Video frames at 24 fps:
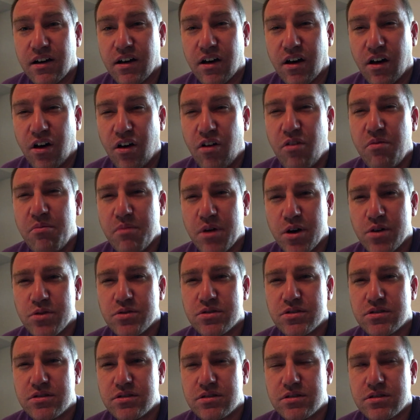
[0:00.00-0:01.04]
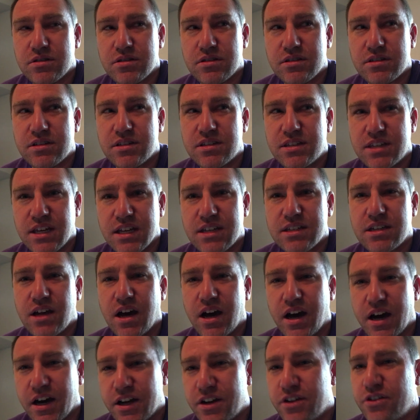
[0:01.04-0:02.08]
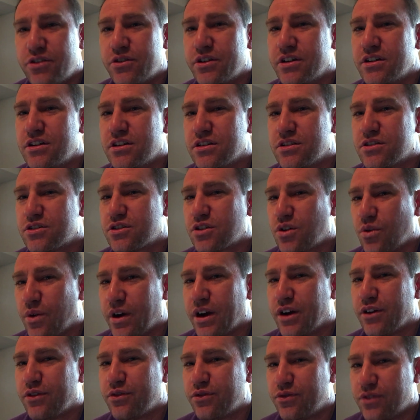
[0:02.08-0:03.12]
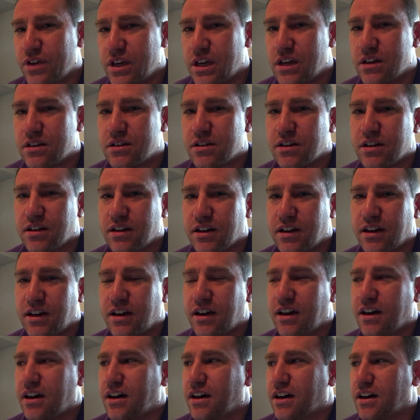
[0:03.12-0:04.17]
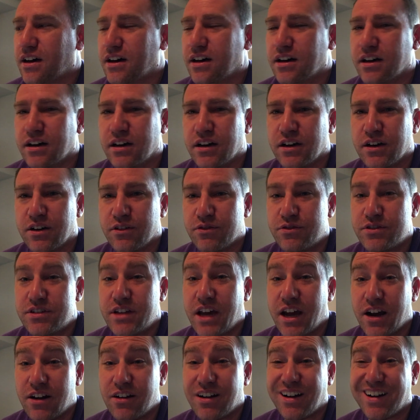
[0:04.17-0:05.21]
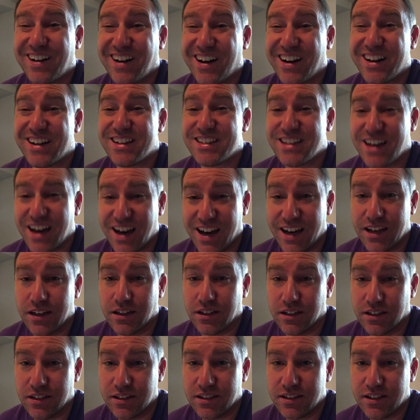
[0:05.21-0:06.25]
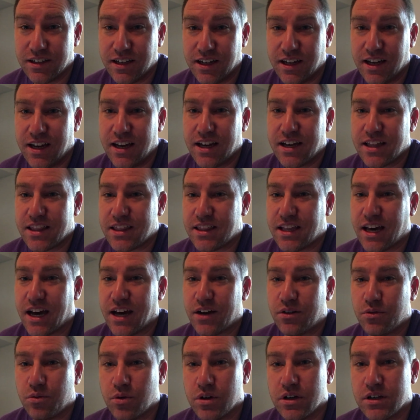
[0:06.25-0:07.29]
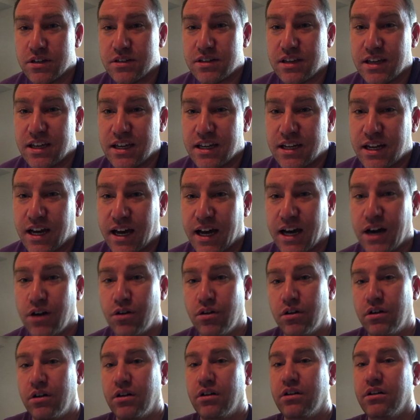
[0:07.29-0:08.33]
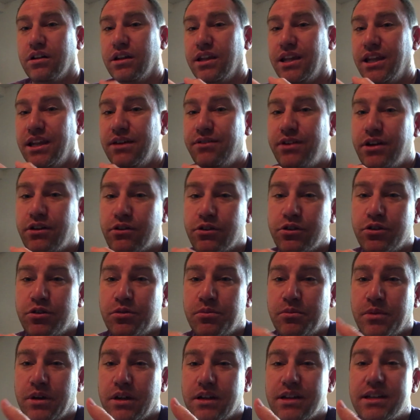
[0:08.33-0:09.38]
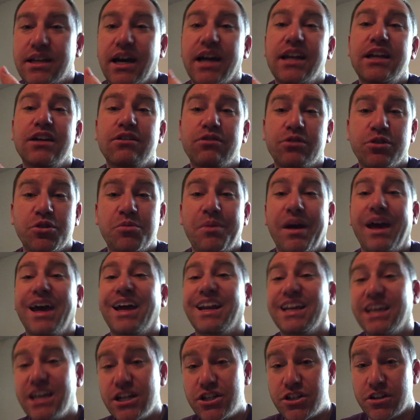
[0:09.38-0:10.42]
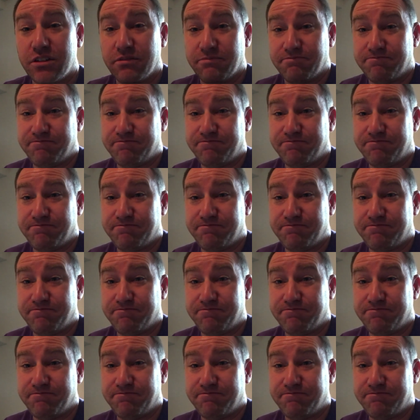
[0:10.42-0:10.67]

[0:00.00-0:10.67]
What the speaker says: almost 600 square feet of terracotta tile that was in our living room, dining room, and kitchen.